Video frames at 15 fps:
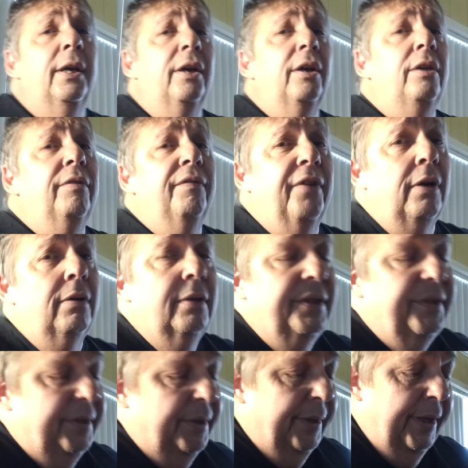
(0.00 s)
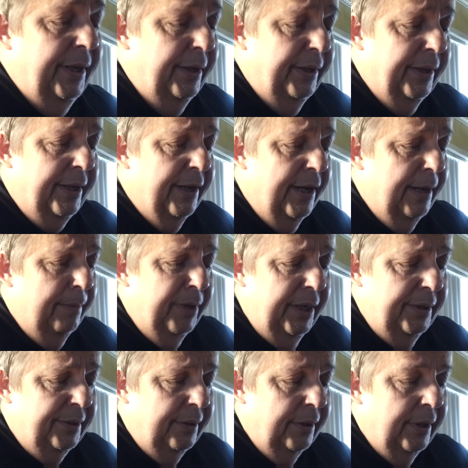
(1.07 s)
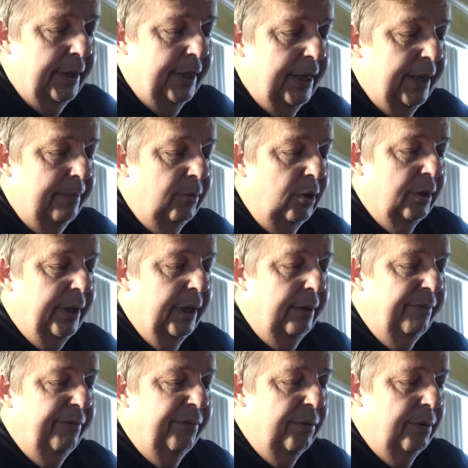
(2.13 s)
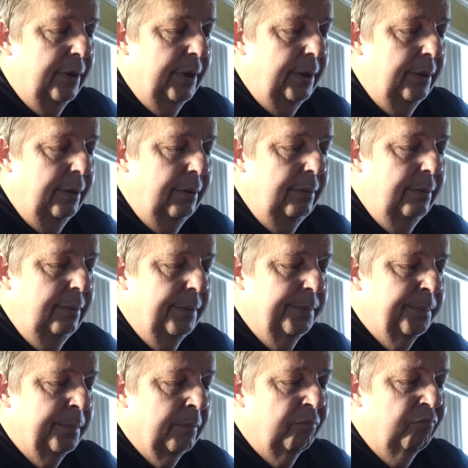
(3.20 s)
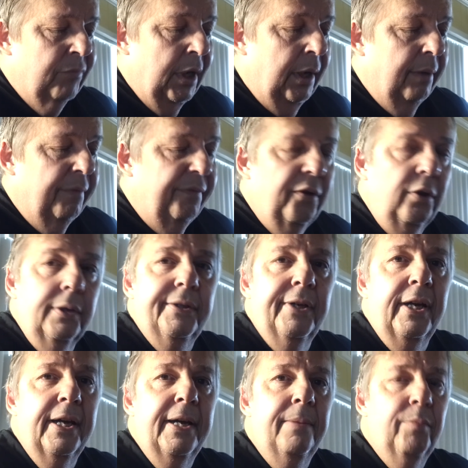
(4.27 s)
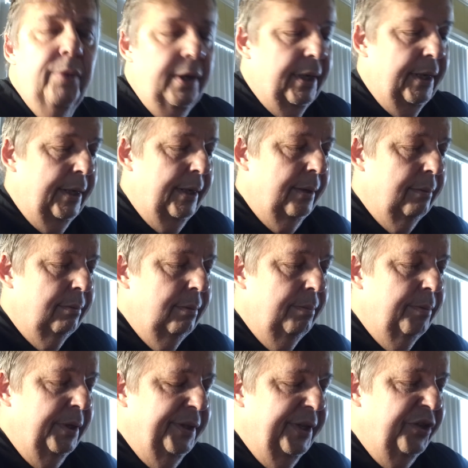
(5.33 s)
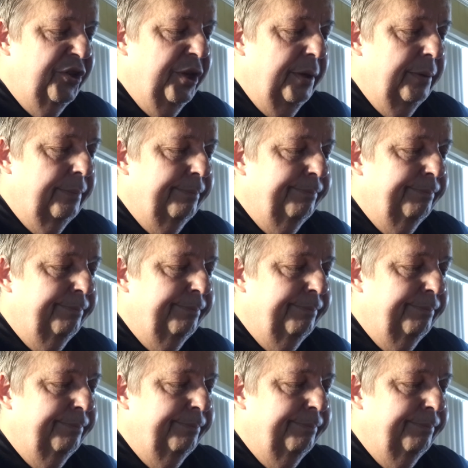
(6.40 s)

you folks in the comments, that I'm looking for a new full-time position